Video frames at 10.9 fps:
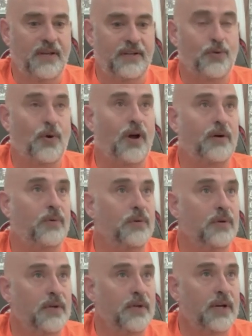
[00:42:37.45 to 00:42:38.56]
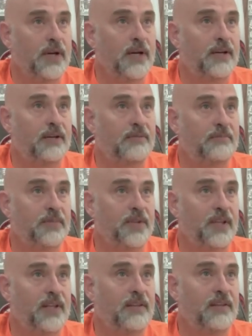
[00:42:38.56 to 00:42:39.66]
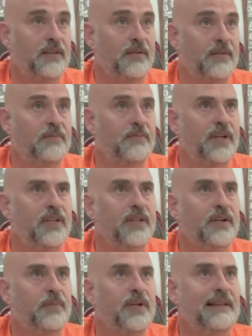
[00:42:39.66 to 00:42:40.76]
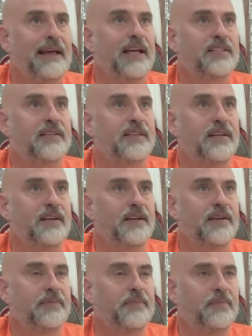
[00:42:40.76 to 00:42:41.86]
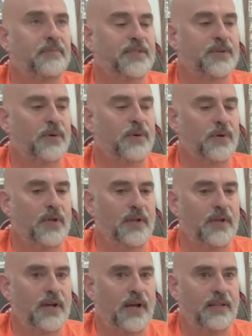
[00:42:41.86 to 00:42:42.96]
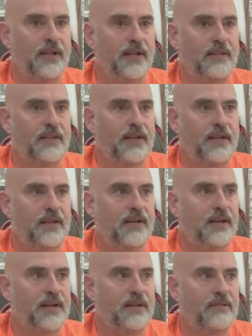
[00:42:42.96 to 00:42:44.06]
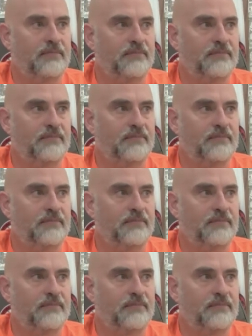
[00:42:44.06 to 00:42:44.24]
Toronto, then be a little bit less. So I think I